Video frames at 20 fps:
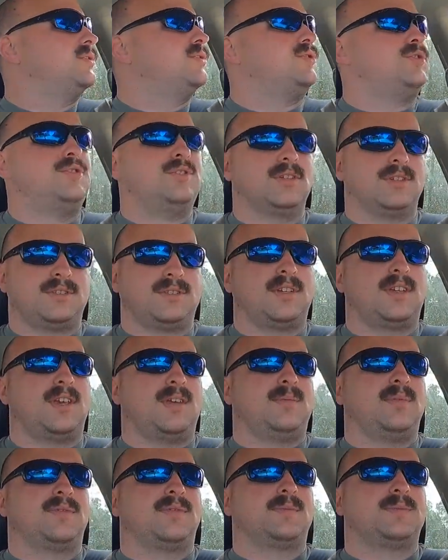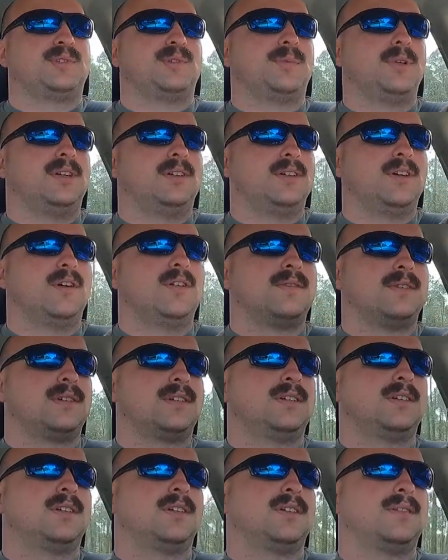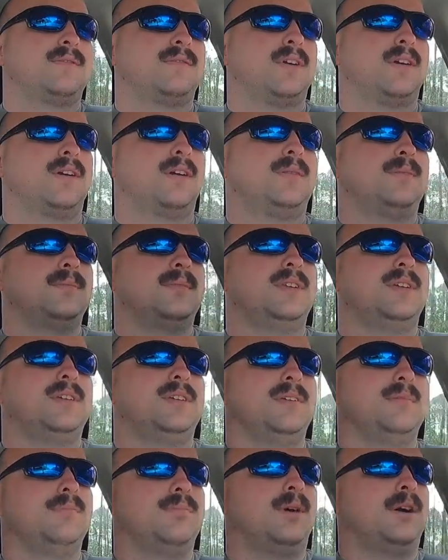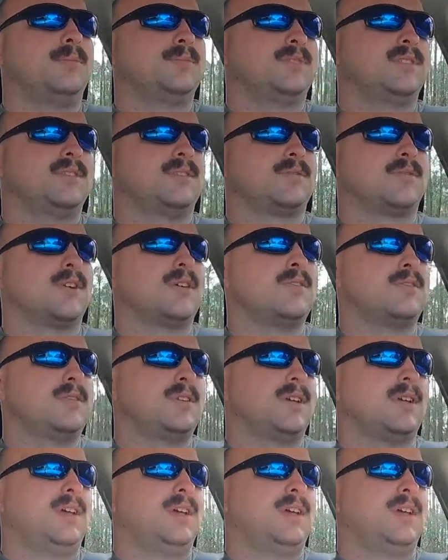just to keep it from spilling over from the bumps in the road.